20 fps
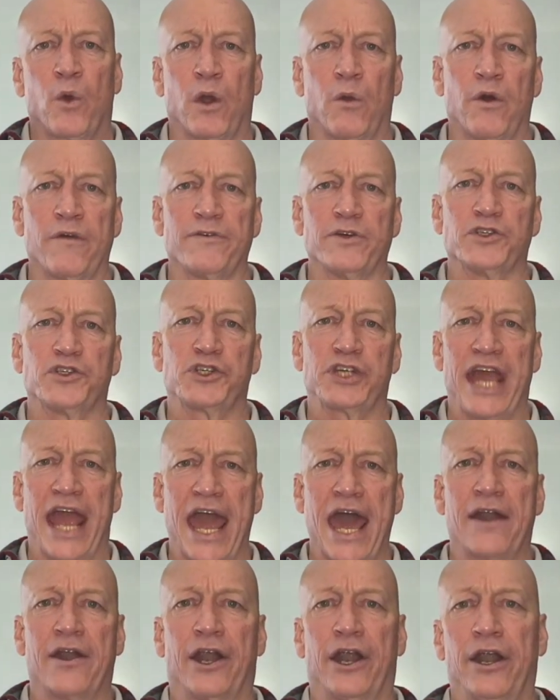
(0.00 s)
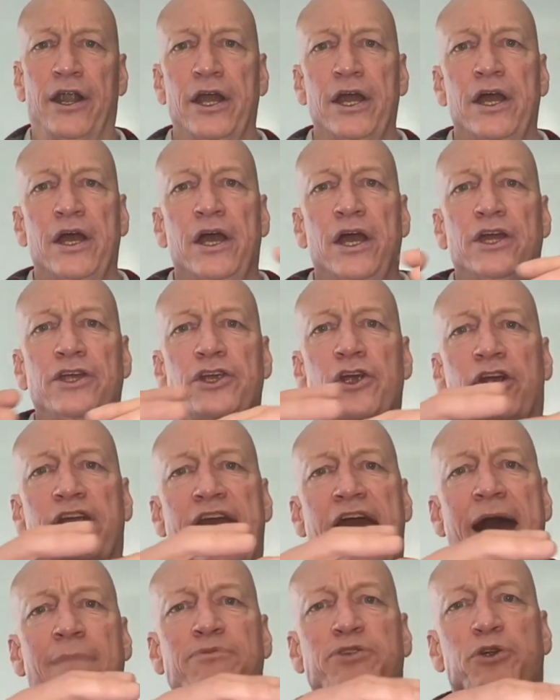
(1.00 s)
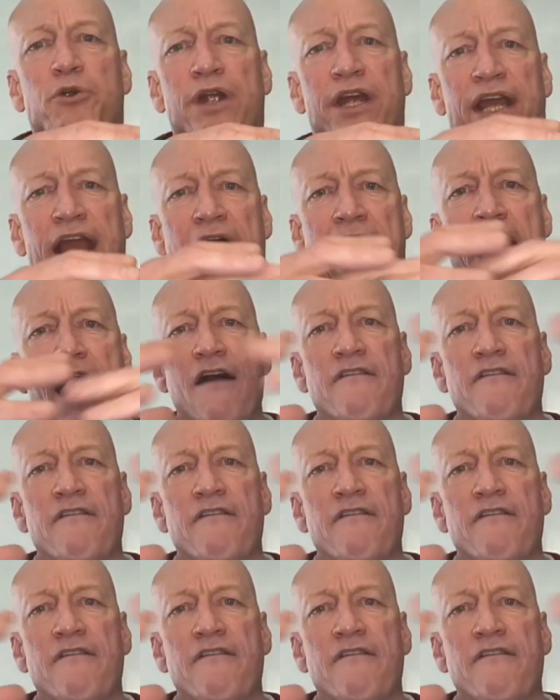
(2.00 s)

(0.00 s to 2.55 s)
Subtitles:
Where with a scanner, you're capturing